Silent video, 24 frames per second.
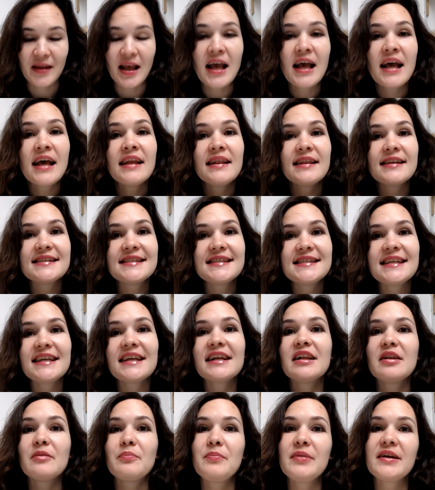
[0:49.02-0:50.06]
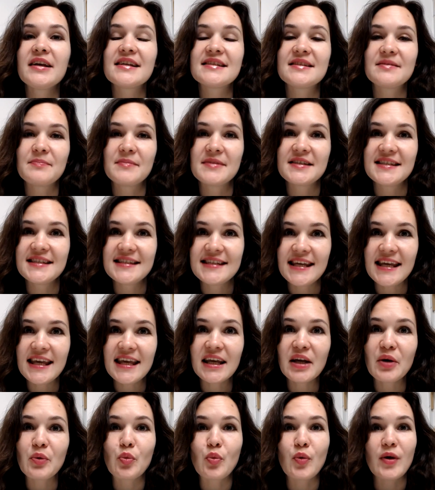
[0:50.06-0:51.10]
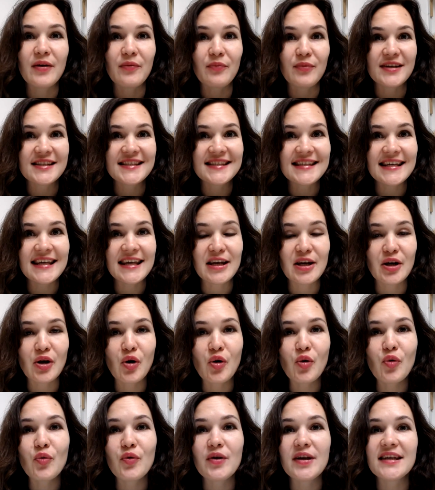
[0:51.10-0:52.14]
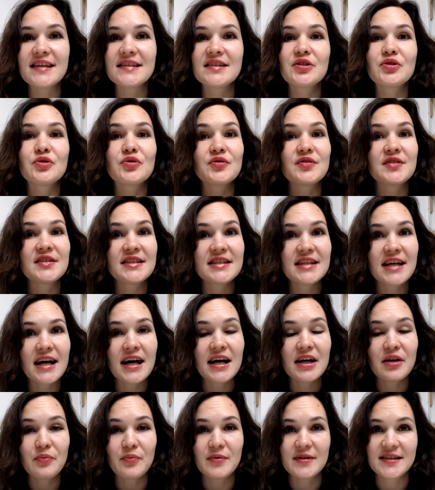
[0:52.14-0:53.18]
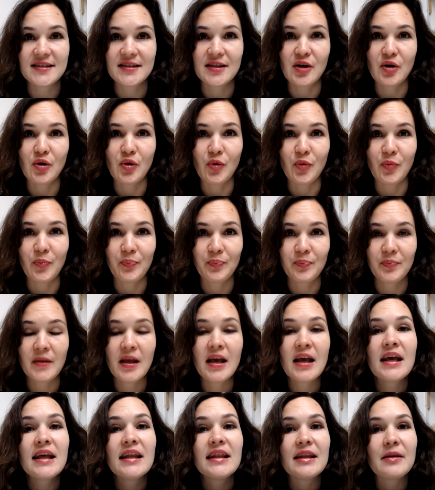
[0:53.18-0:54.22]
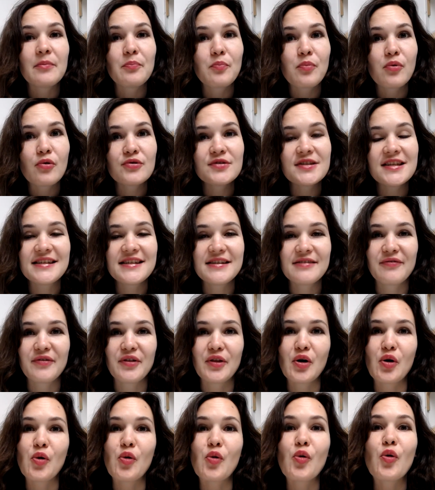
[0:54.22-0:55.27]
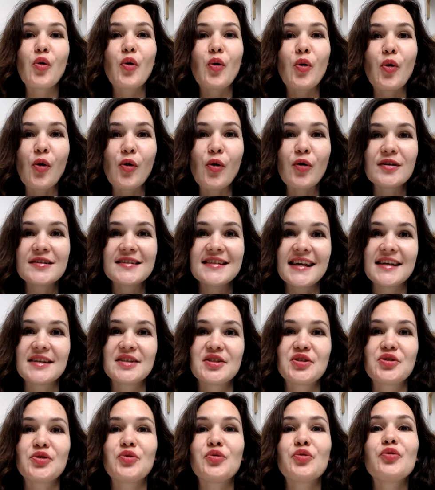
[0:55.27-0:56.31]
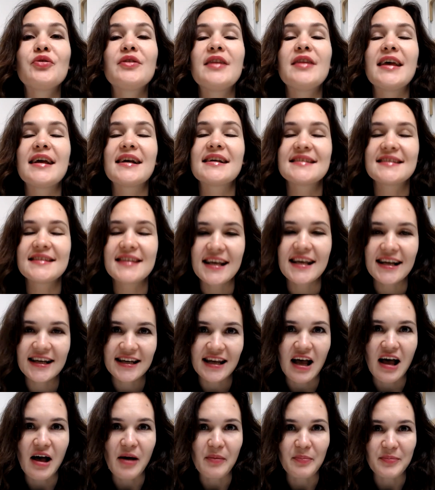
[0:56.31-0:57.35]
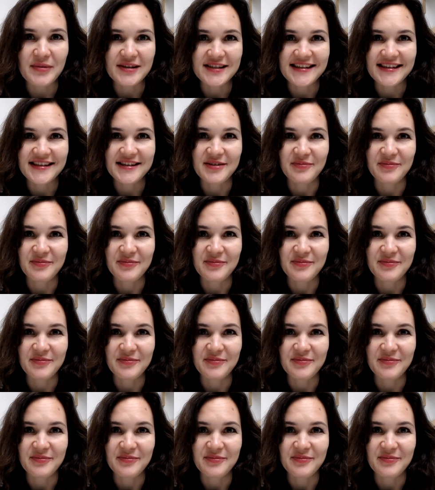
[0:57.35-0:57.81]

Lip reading: The single biggest mistake when we say no is to start with no. The positive no calls us to do the exact opposite.